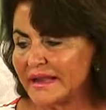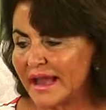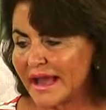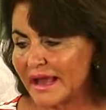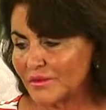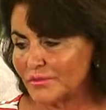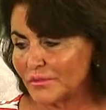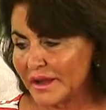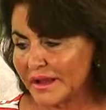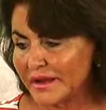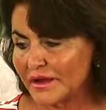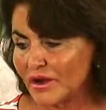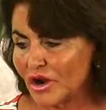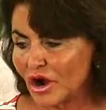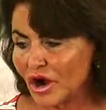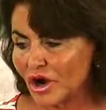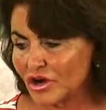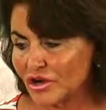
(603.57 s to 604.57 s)
had read an
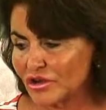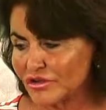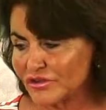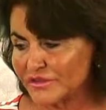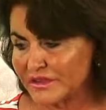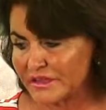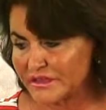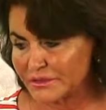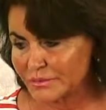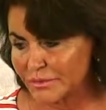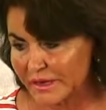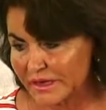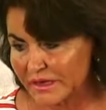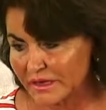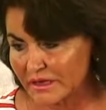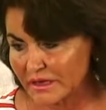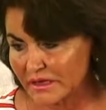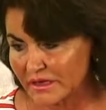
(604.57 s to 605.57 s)
article this
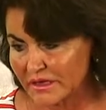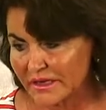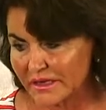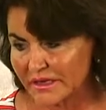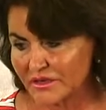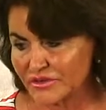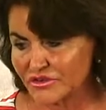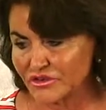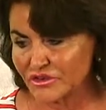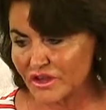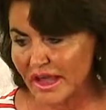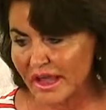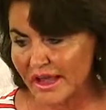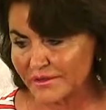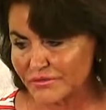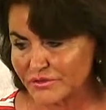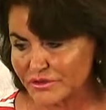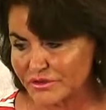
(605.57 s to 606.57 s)
week in
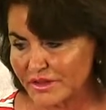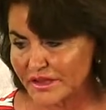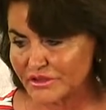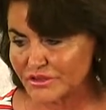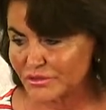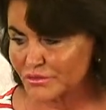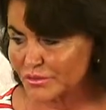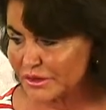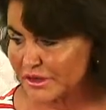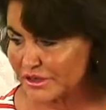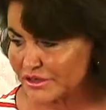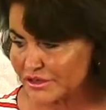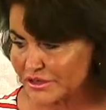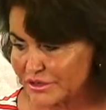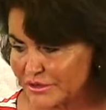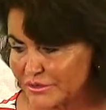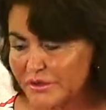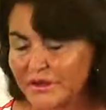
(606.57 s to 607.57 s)
July of two thousand
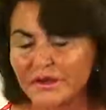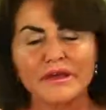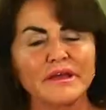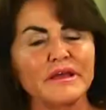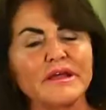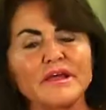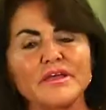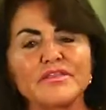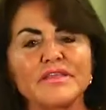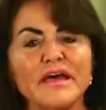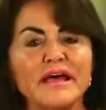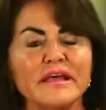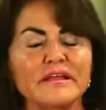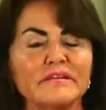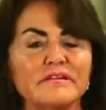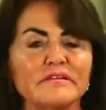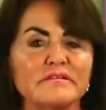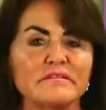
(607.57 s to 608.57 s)
twenty-two
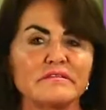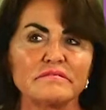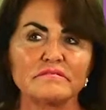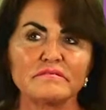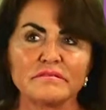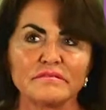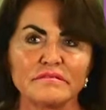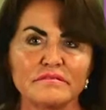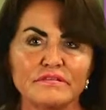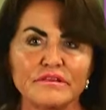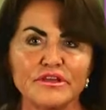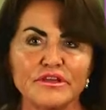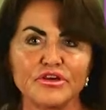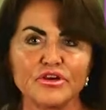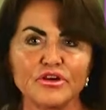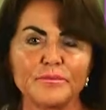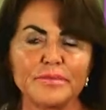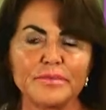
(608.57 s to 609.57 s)
that the
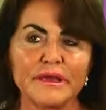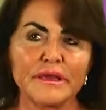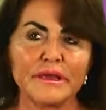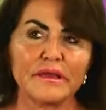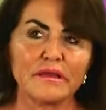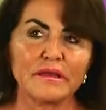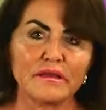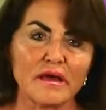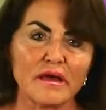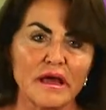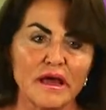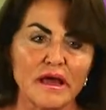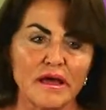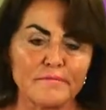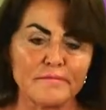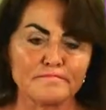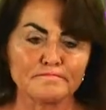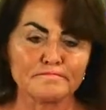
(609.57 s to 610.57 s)
European
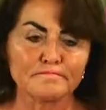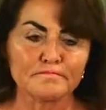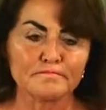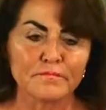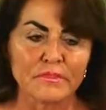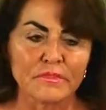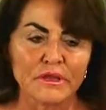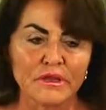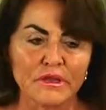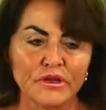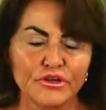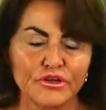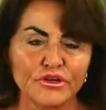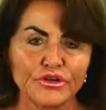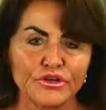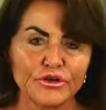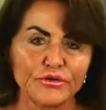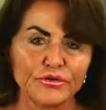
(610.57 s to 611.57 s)
um,
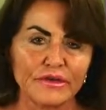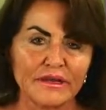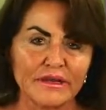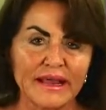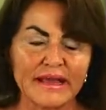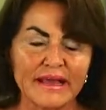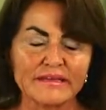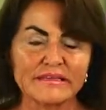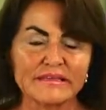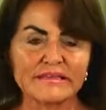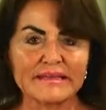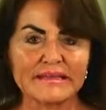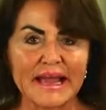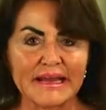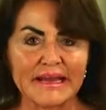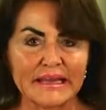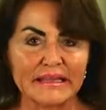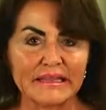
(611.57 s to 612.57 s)
Union had
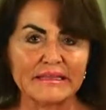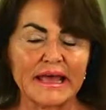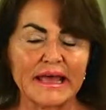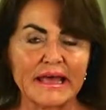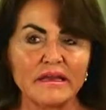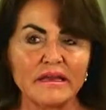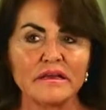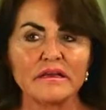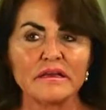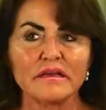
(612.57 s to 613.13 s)
decided that